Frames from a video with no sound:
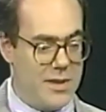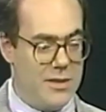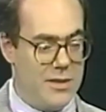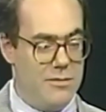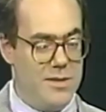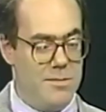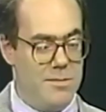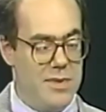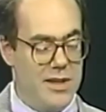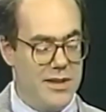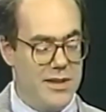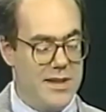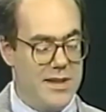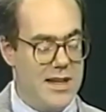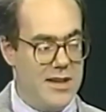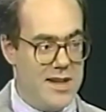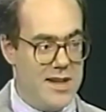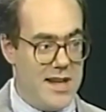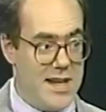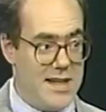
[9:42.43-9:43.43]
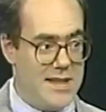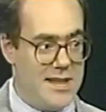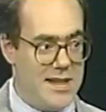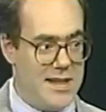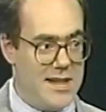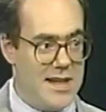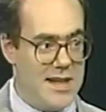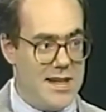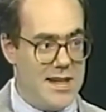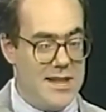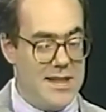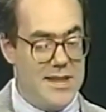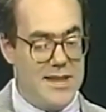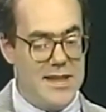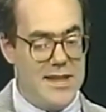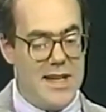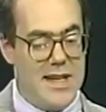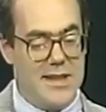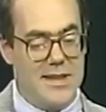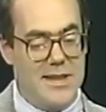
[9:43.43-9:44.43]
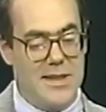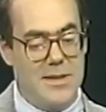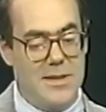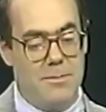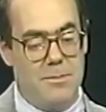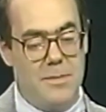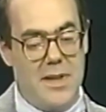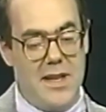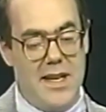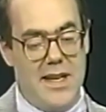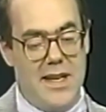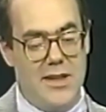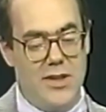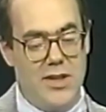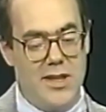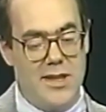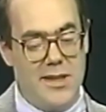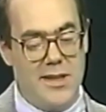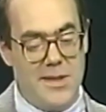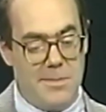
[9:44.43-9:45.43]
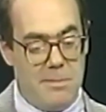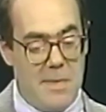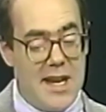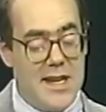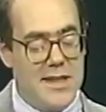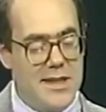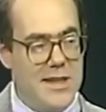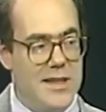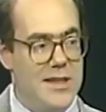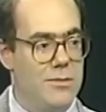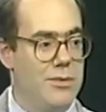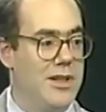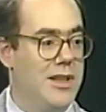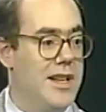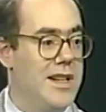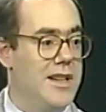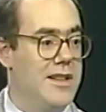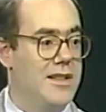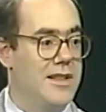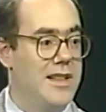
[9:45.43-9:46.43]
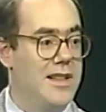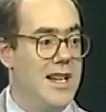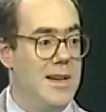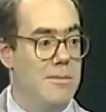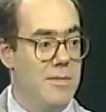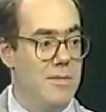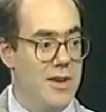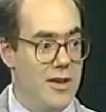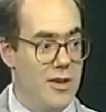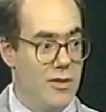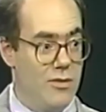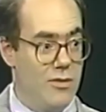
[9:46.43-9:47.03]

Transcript: It was built there in 1896, and just as Macy's would later claim,